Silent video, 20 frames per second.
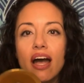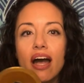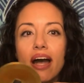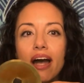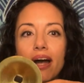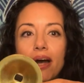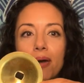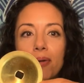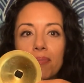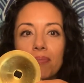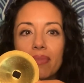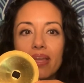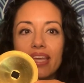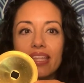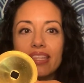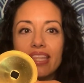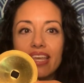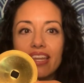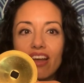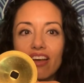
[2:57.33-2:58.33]
Um,
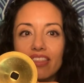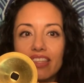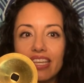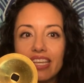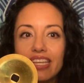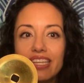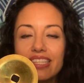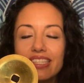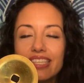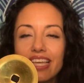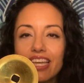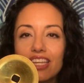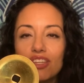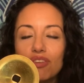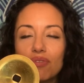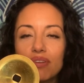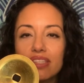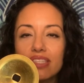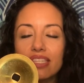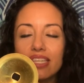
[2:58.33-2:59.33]
and then on the inside, you
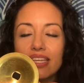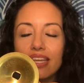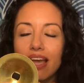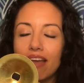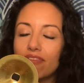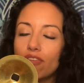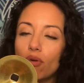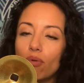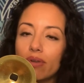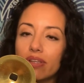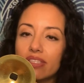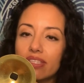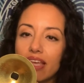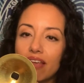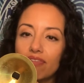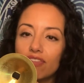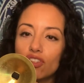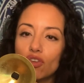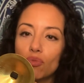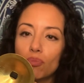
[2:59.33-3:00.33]
can see I've always,
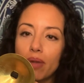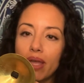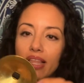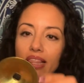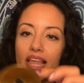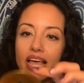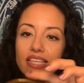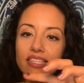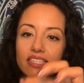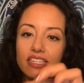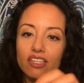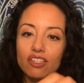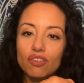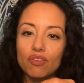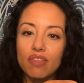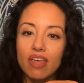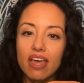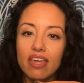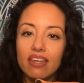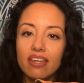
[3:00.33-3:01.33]
I've sewn my elastic so
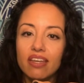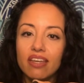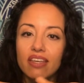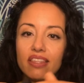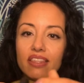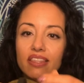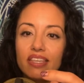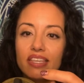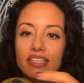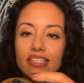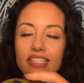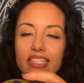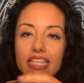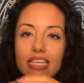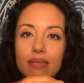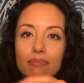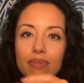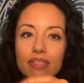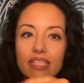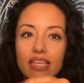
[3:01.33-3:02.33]
that the
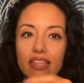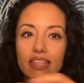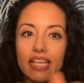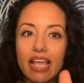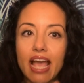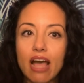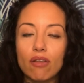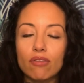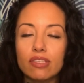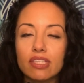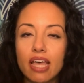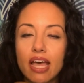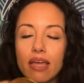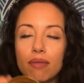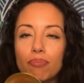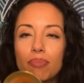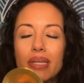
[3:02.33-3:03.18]
seam is on the outside.